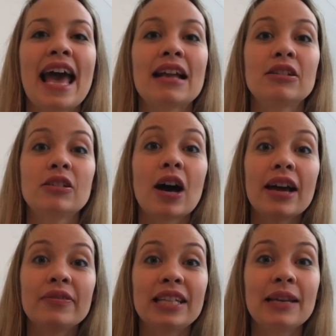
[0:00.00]
and
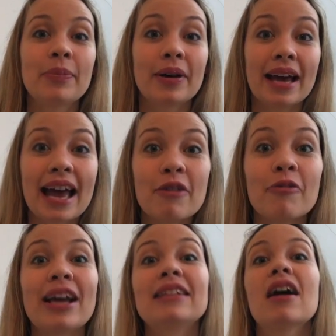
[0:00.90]
dive deeper and
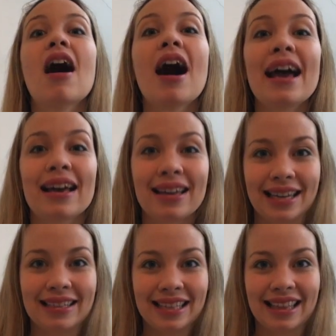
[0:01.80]
raise higher
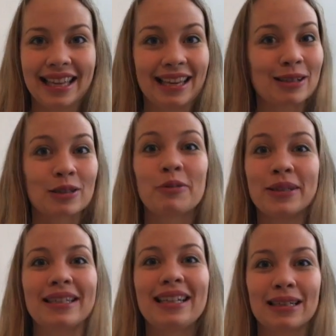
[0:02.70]
into the
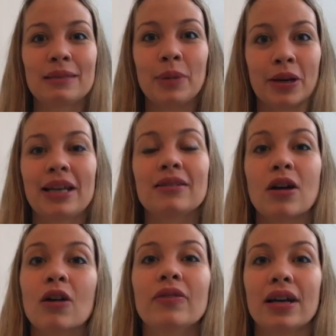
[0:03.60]
exquisite experience
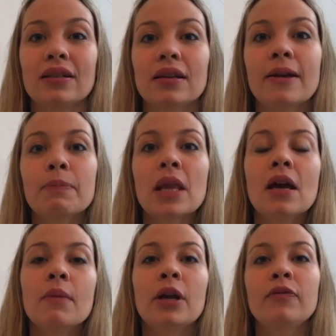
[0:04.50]
of it.
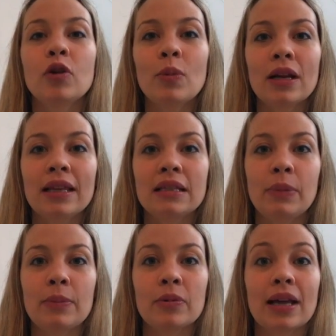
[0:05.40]
But if you're one of these
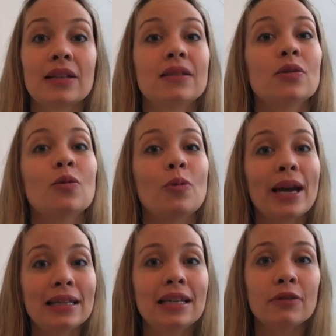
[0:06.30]
people that is still
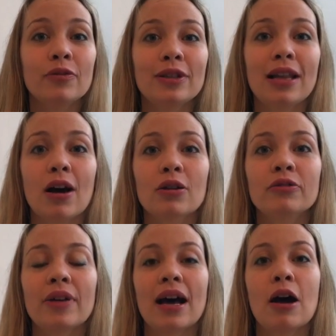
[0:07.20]
waiting for love,
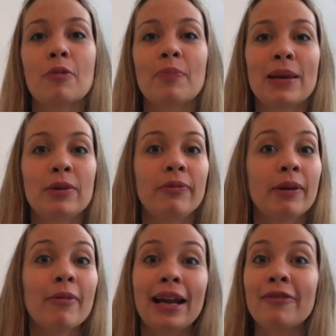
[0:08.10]
maybe you've
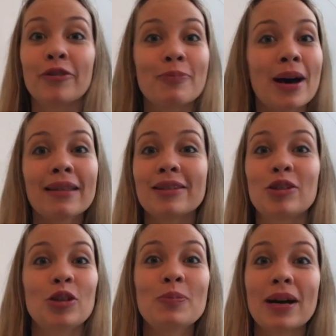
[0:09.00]
been waiting for a month,
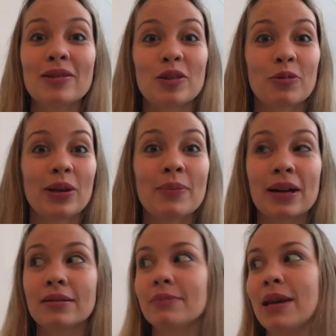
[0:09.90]
2 months, 3
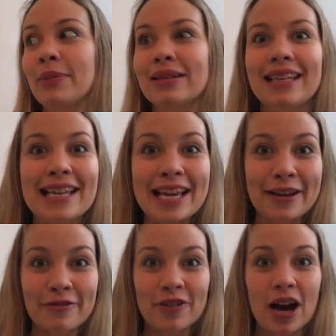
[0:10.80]
months, maybe it's a
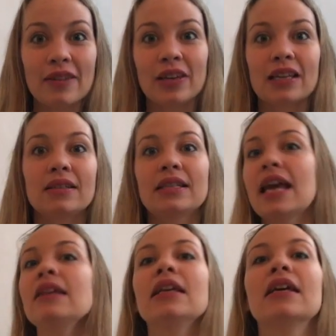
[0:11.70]
year, 5 years,
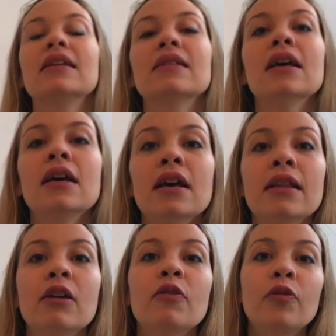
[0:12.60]
10 years,
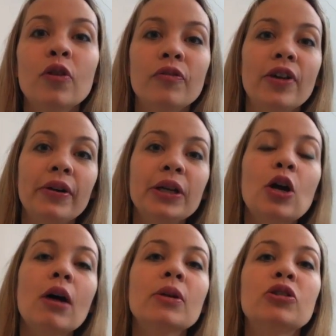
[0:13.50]
there are 4 very
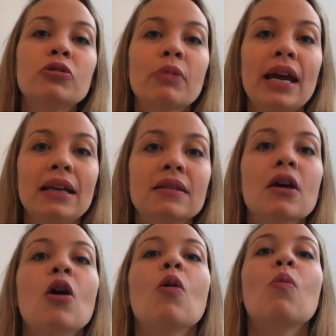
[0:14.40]
common traits
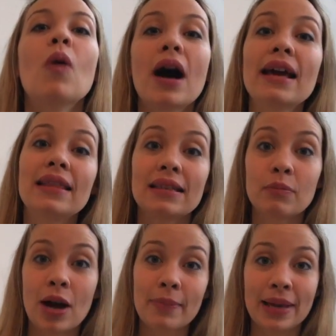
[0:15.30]
why this
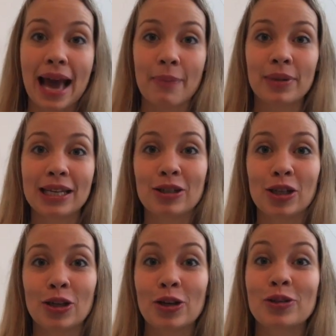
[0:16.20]
might be happening to
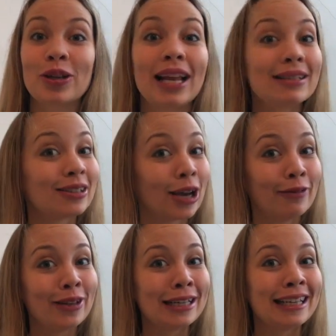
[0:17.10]
you. So let's
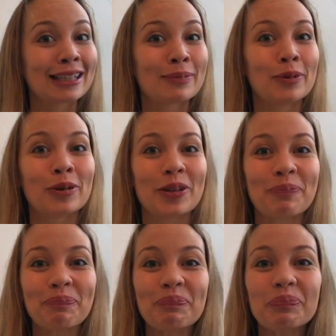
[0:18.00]
dive in and explore them.
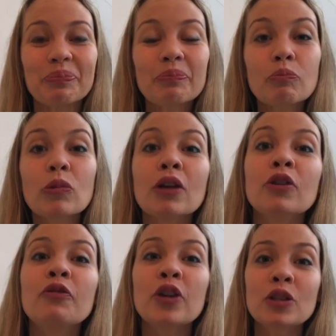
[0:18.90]

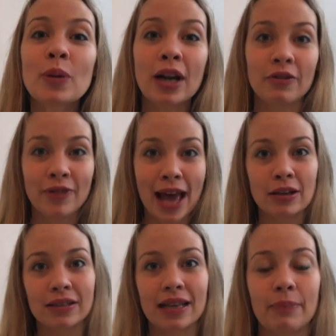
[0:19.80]
The first one I
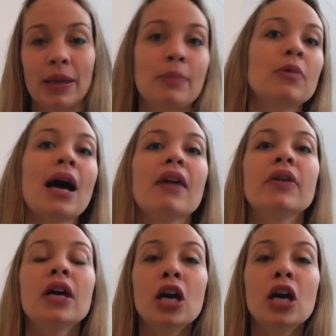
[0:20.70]
found is that people have